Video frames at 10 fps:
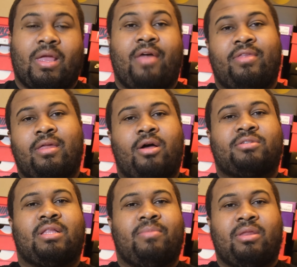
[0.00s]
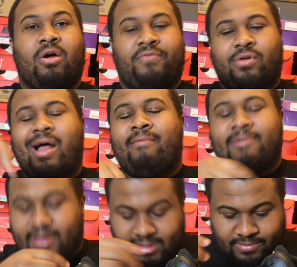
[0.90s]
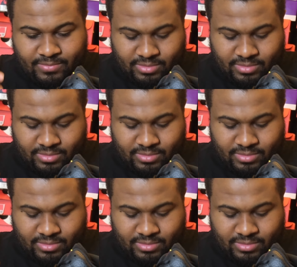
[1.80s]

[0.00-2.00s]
And then also let me know if you cop these.